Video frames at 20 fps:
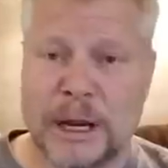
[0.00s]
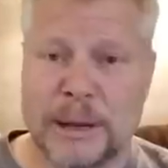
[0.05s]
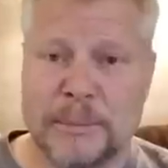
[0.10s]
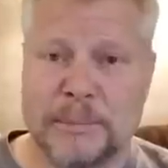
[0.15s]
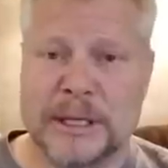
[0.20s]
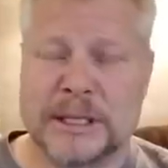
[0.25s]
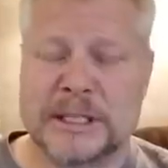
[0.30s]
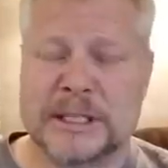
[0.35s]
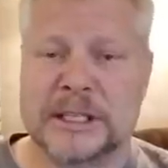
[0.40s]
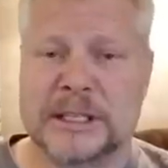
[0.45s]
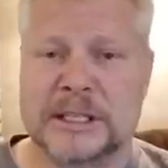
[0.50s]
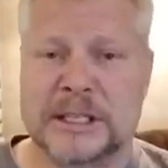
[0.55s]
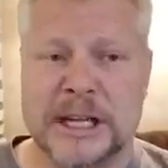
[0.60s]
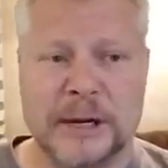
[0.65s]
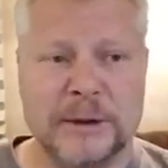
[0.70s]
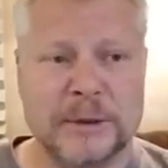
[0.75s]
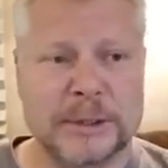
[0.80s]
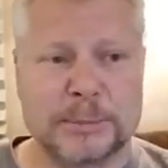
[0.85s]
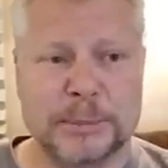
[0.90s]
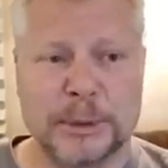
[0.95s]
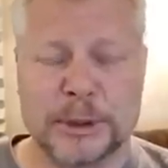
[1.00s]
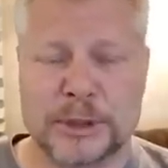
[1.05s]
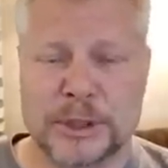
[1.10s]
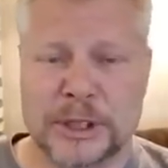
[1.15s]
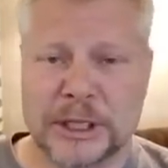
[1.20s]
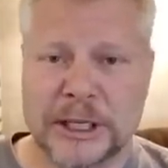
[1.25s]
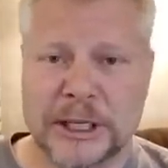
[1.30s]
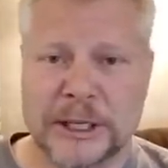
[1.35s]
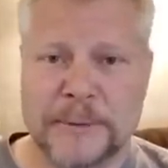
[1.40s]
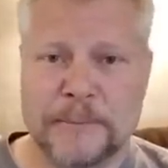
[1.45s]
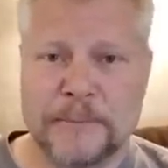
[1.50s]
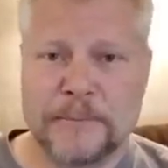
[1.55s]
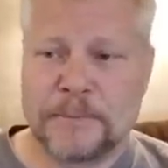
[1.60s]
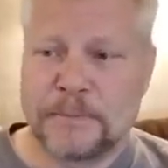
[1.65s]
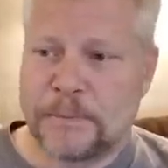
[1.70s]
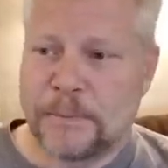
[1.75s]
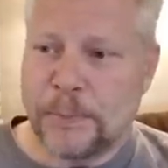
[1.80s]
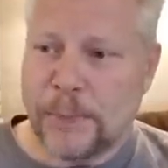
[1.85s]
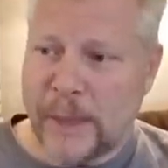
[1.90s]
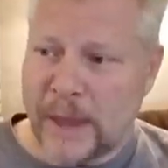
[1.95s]
my business that I was supposed to get,
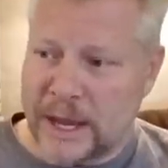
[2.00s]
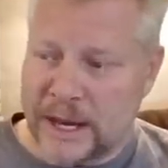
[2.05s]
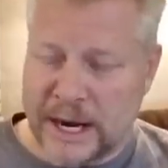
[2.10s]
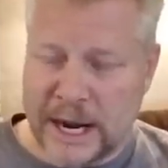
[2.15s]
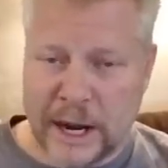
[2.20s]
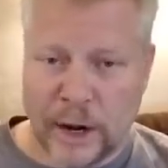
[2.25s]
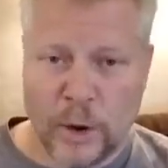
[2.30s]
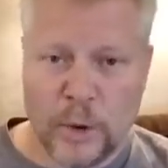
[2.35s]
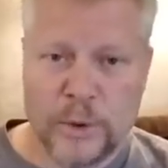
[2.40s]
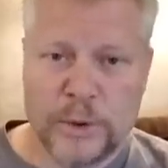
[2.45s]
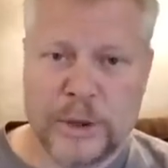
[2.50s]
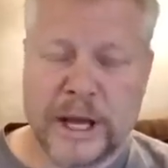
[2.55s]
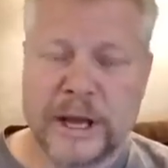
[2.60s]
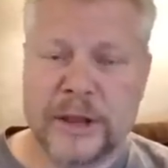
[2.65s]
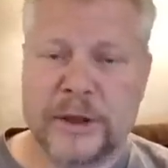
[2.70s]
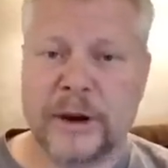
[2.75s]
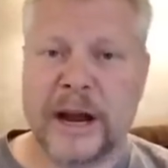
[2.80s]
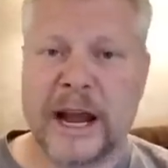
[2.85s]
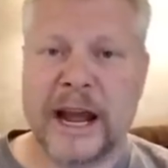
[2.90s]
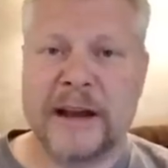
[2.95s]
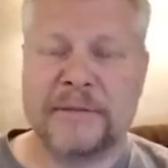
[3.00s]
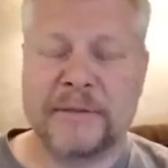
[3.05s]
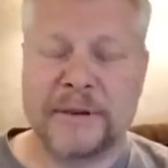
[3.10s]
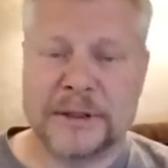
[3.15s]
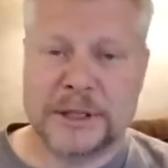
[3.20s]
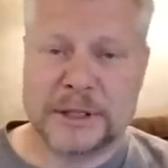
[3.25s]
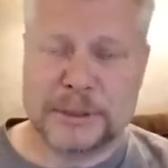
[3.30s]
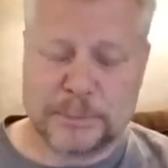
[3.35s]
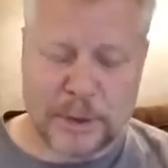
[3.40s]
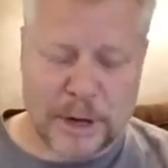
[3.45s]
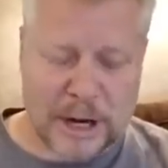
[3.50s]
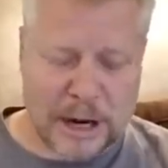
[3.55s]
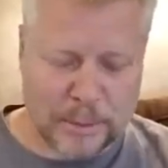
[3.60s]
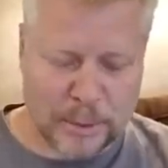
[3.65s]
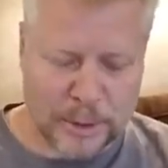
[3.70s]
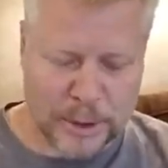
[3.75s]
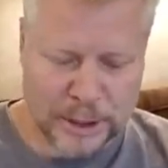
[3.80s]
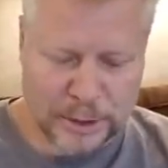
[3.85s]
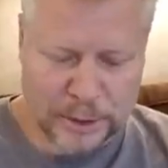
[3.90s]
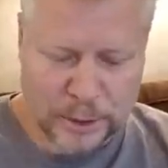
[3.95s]
and I owe the other half on this
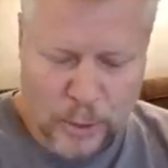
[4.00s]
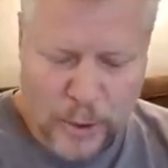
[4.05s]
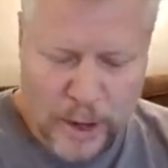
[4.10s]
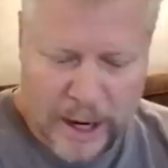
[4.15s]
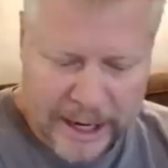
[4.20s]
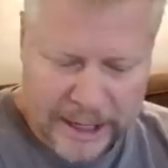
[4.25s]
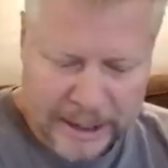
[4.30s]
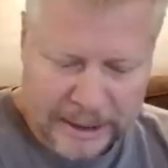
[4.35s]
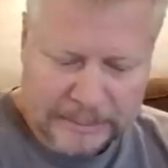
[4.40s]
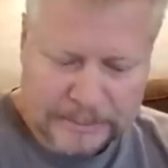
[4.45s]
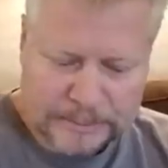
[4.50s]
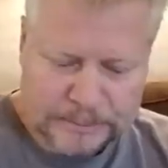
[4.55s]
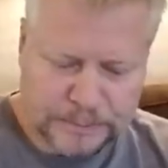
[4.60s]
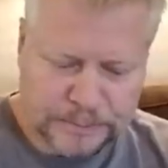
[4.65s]
property in Hawaii.